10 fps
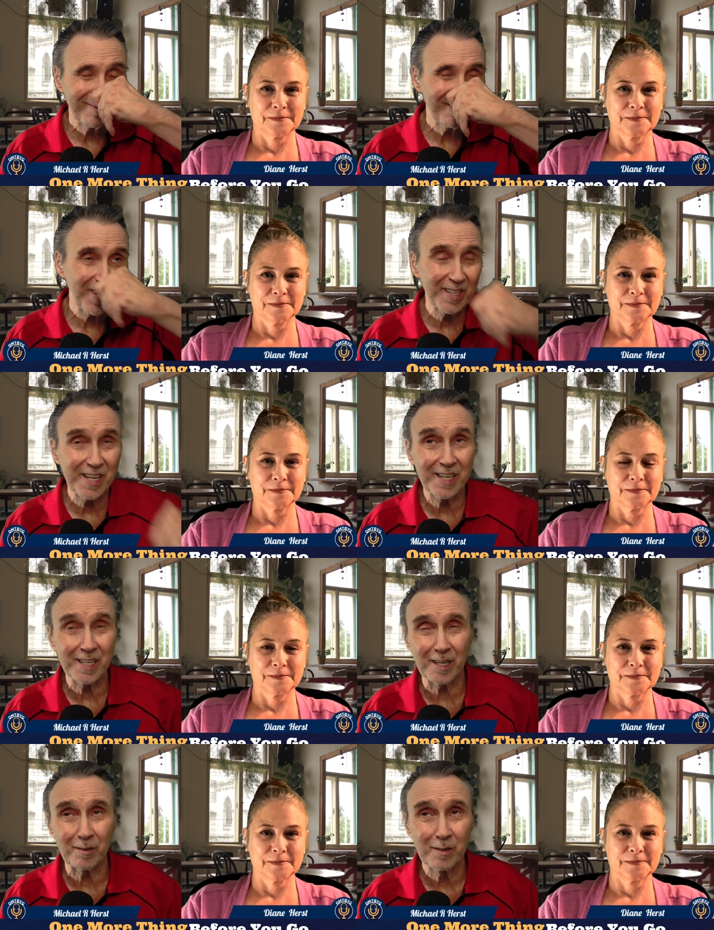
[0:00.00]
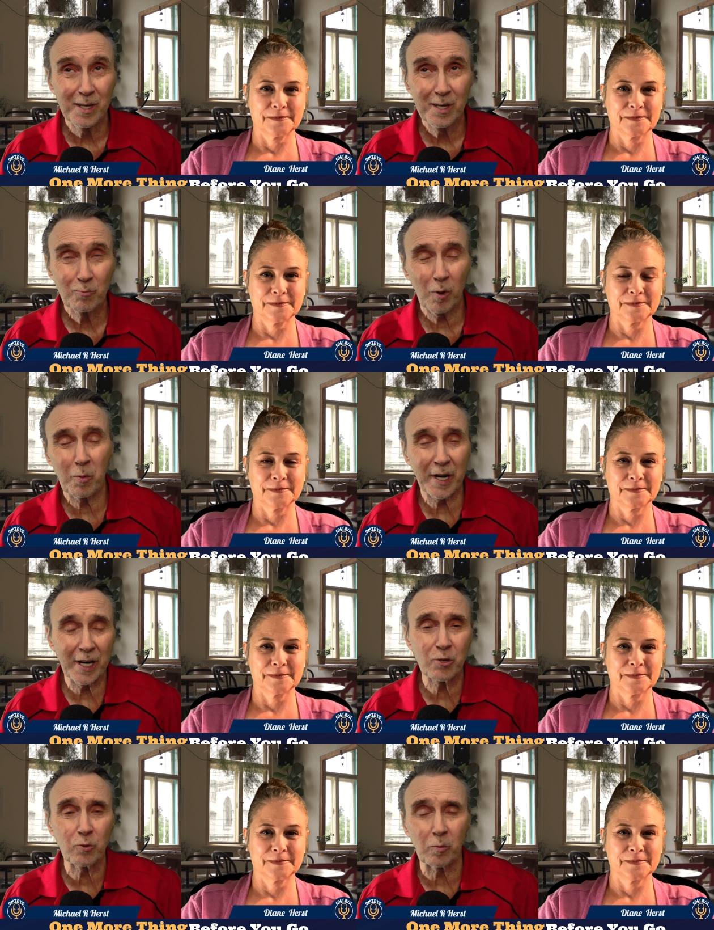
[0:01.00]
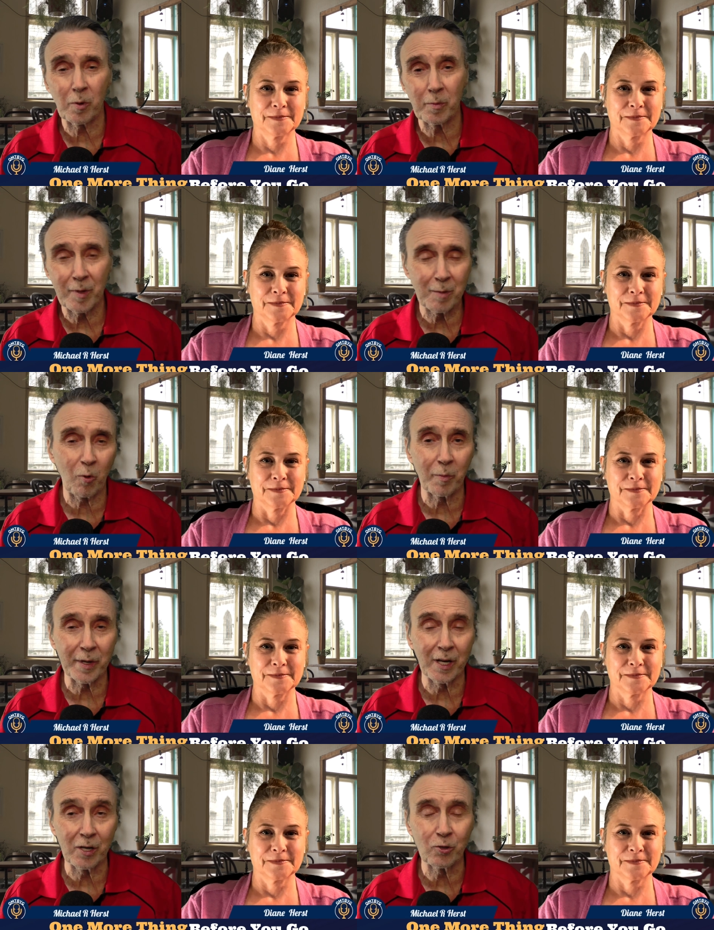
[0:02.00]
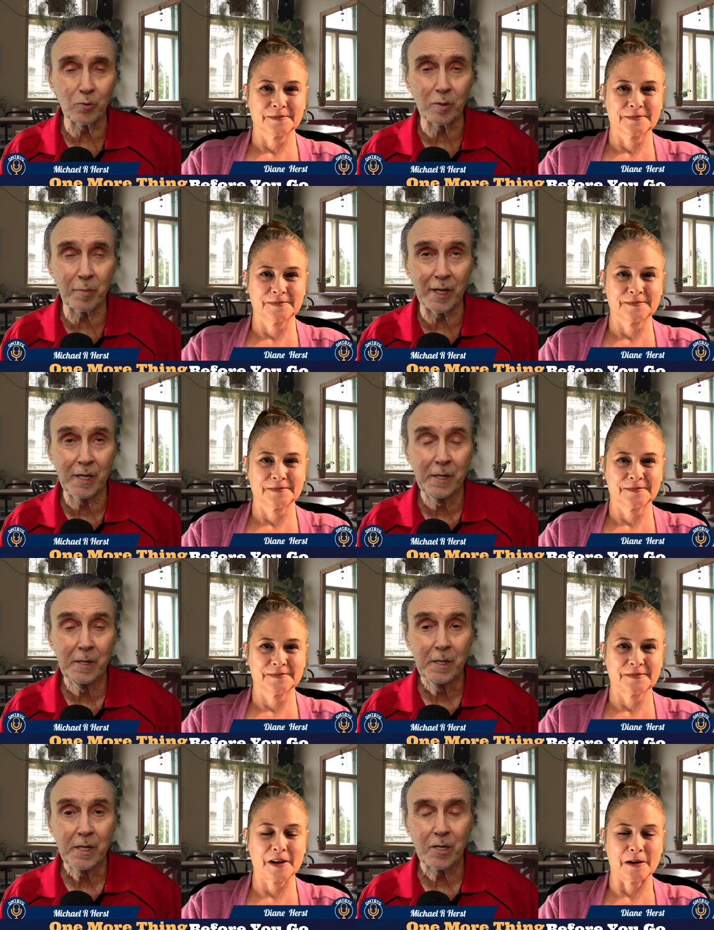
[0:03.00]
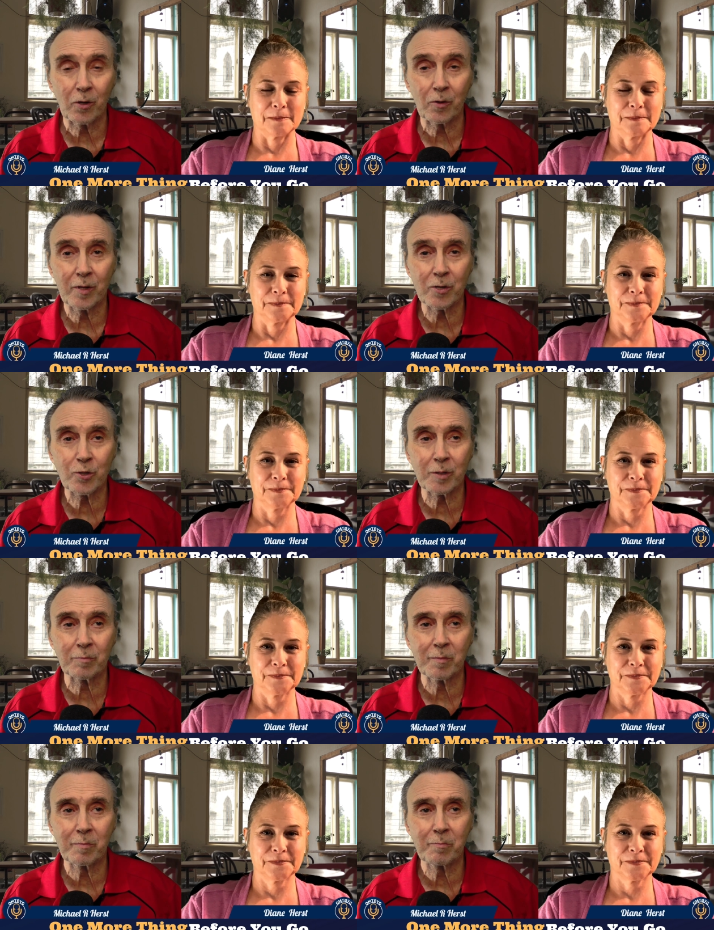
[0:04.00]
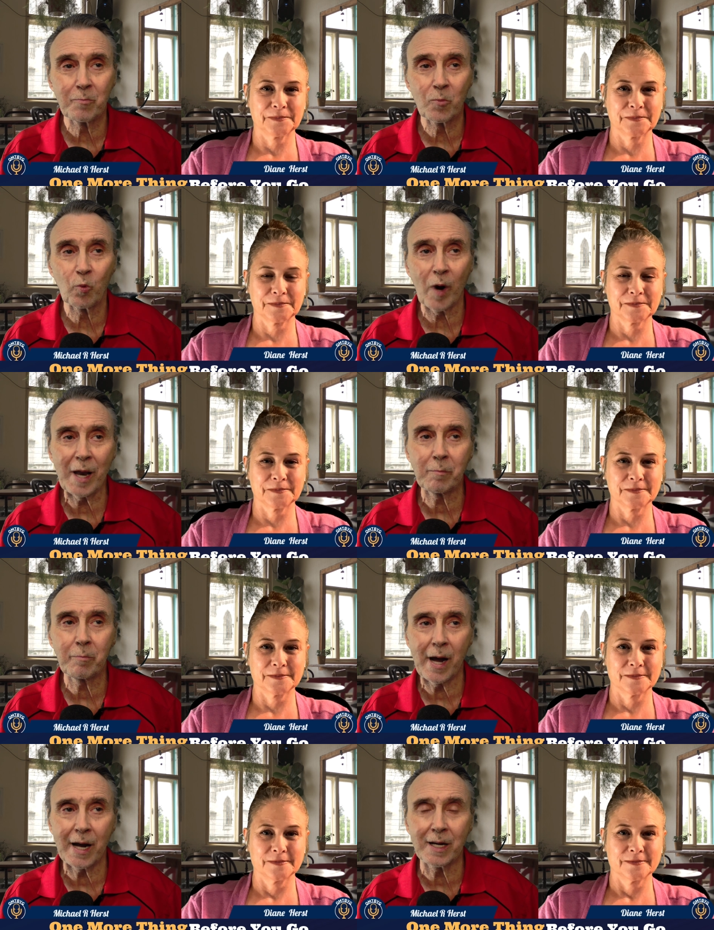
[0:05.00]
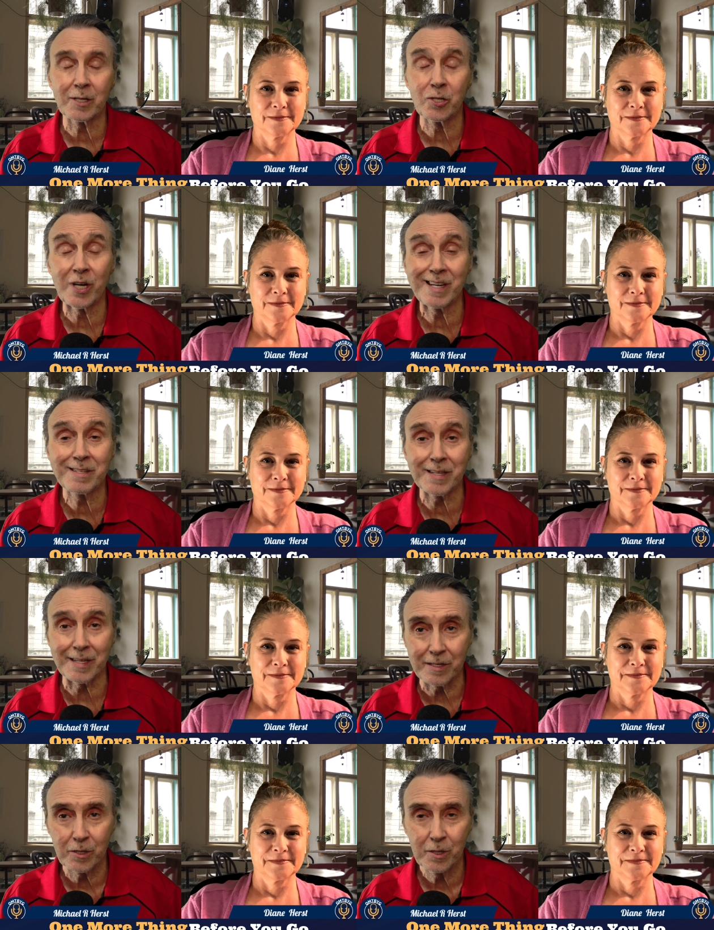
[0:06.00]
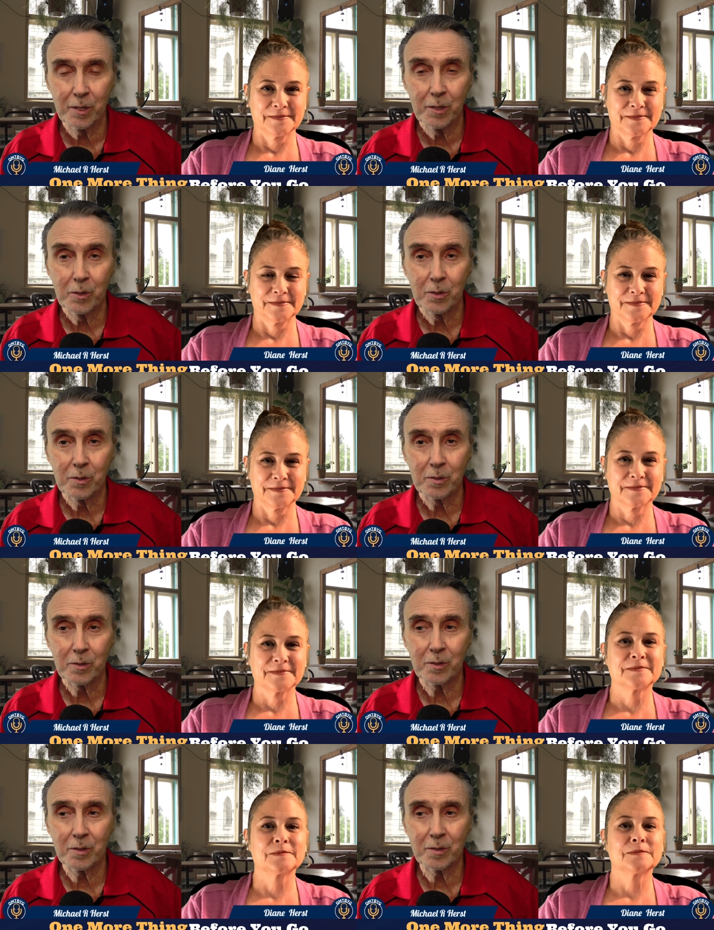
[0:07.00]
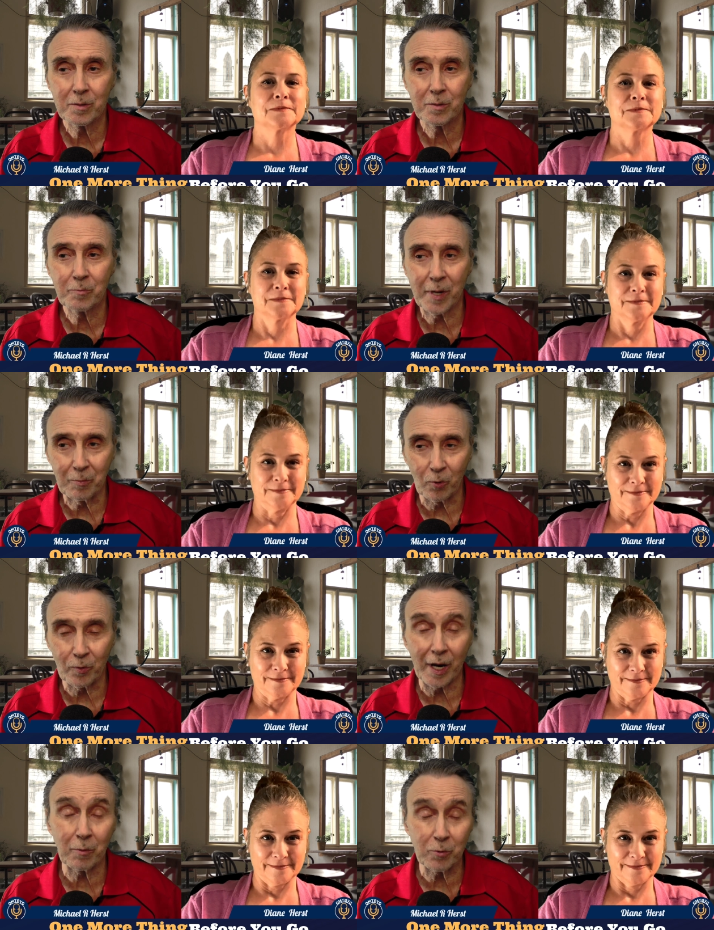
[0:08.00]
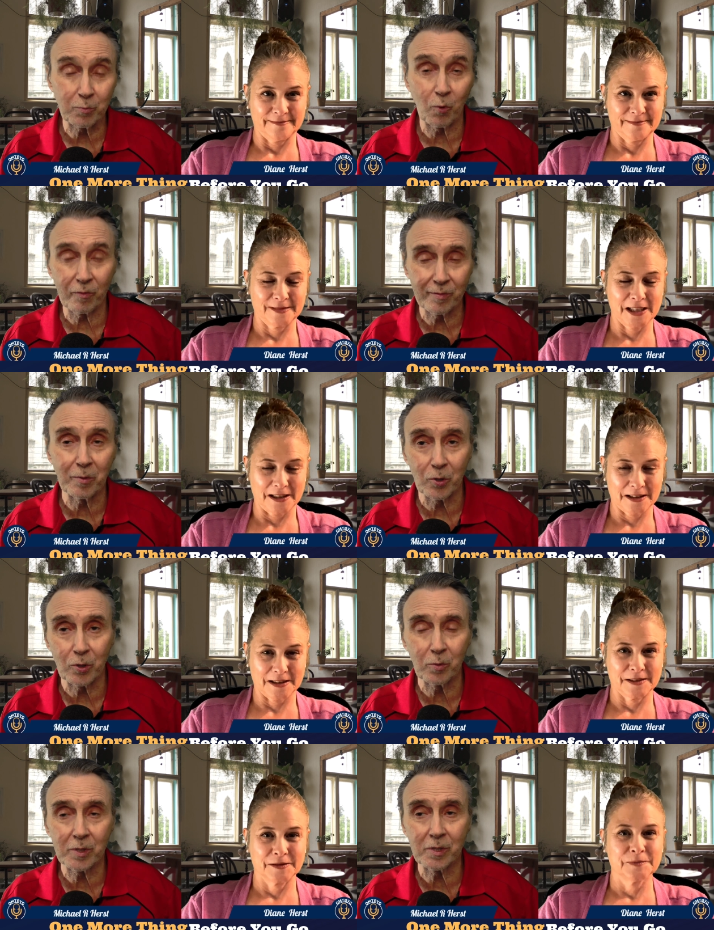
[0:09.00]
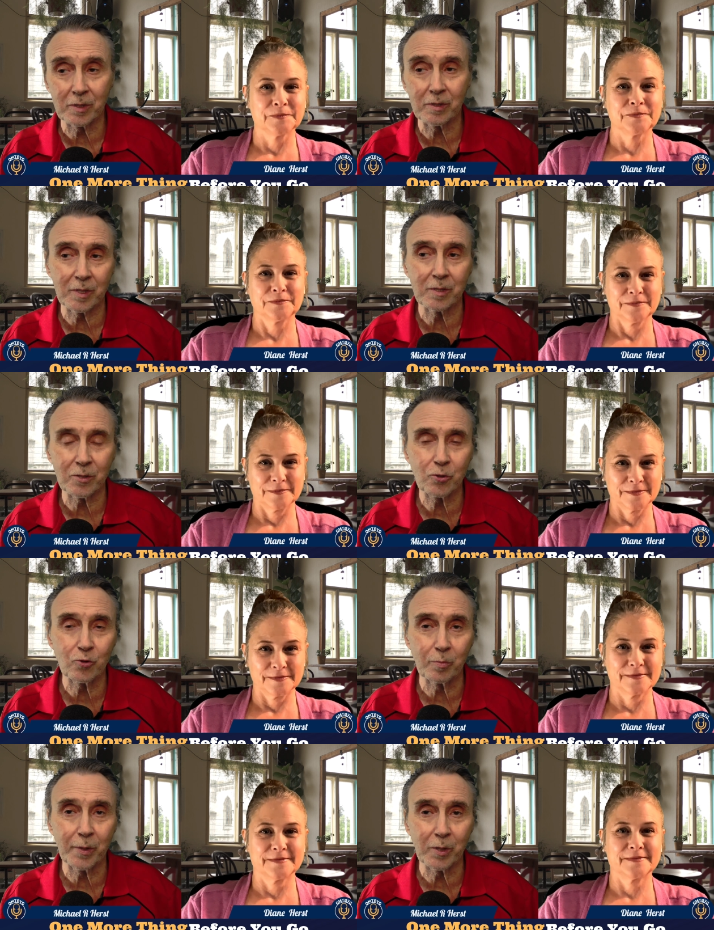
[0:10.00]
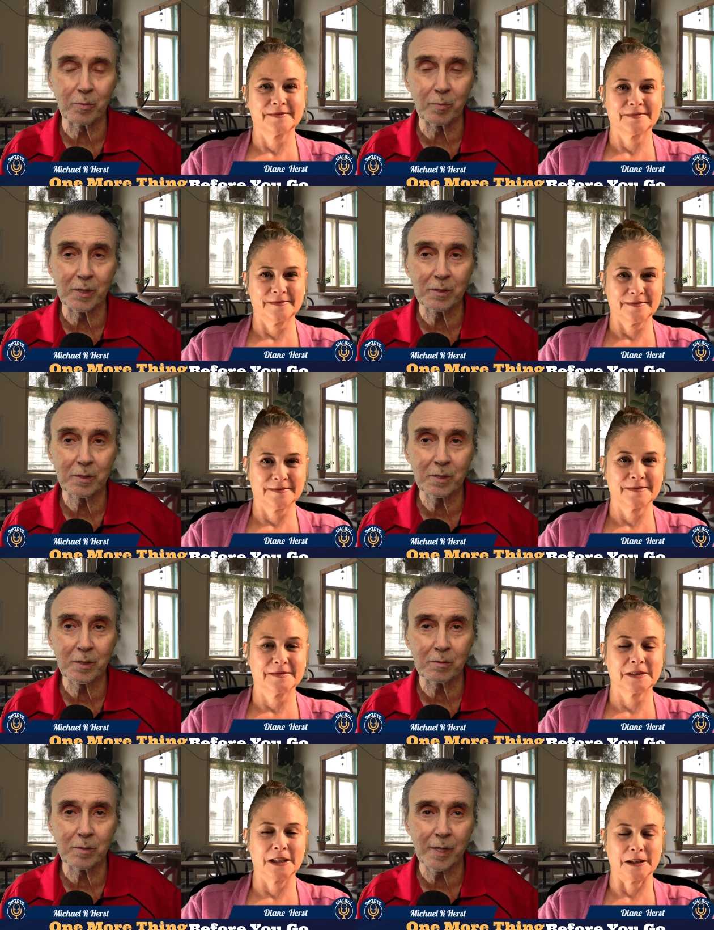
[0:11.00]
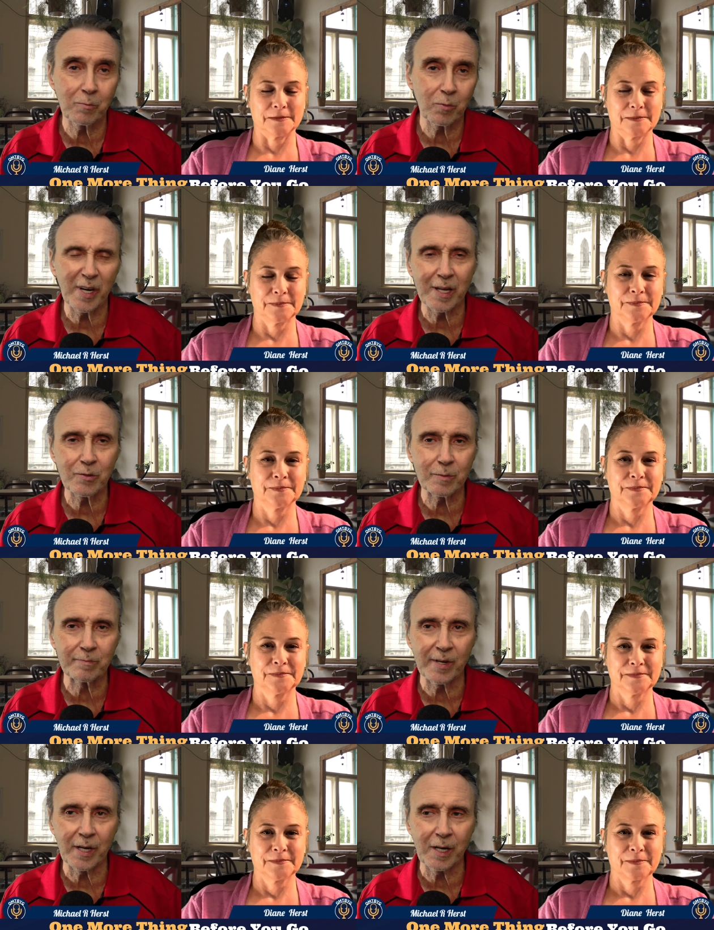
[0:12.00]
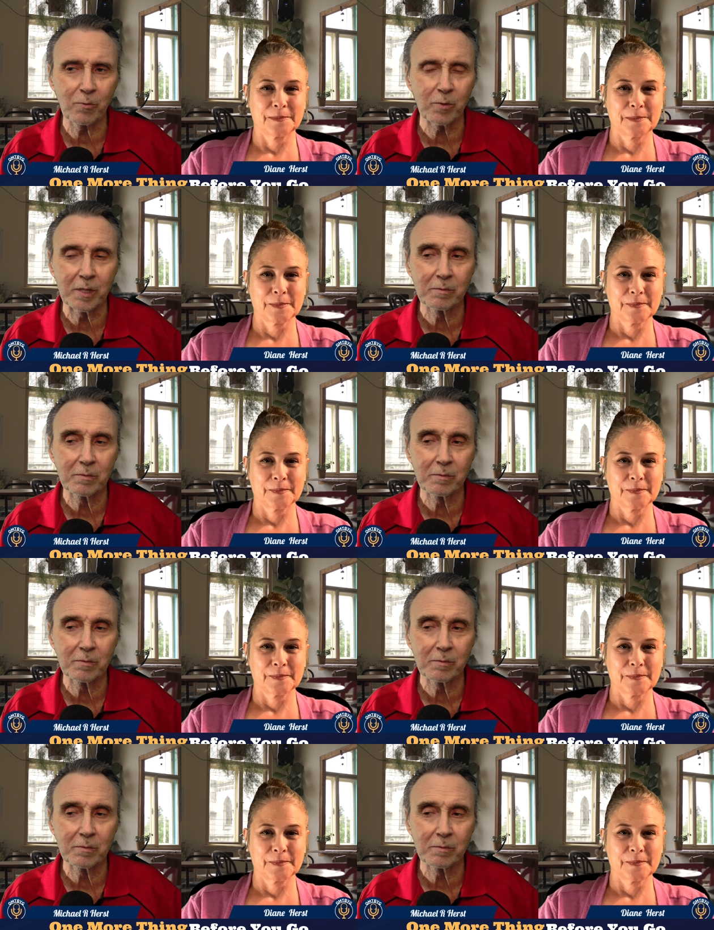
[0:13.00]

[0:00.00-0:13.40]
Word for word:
Speaker 1: I think uh, well, we'll get into it well, the more we get into it, but you know, there's some Rat Pack adjacent people that I was more familiar yeah. with than, than this group here. But, you know, hey, yeah. we're going to have some fun anyway.